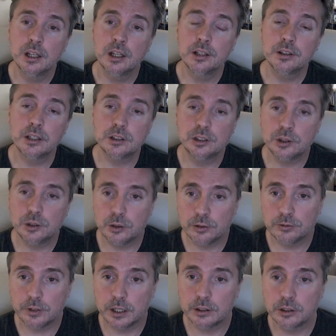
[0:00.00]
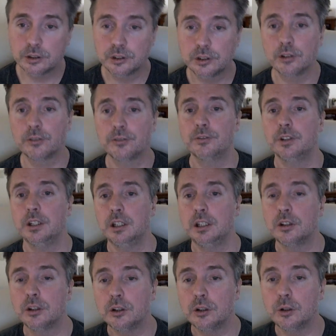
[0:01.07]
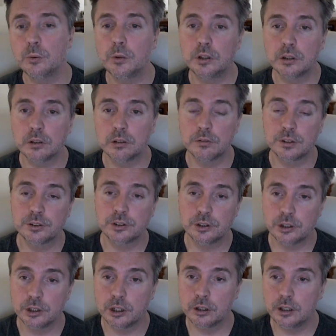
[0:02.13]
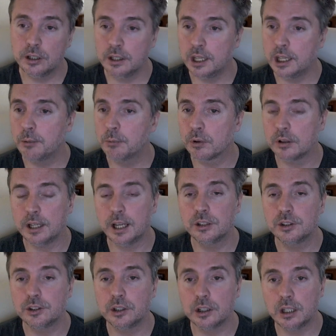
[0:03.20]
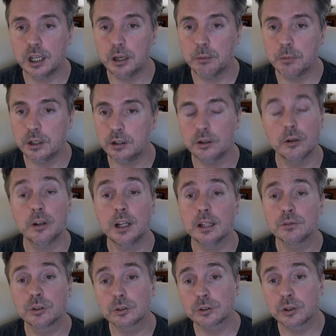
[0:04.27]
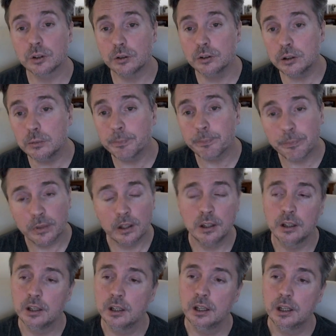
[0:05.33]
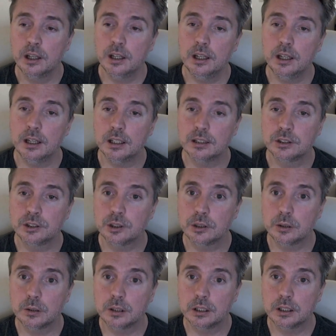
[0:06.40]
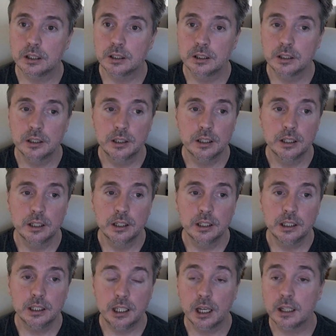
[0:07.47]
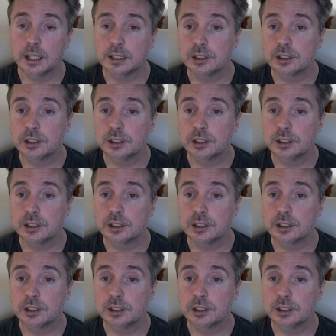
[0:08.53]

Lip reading: that you find yourself needing to do when you're reverse engineering a game or enhancing a game that you don't have source code to. And so, yeah, that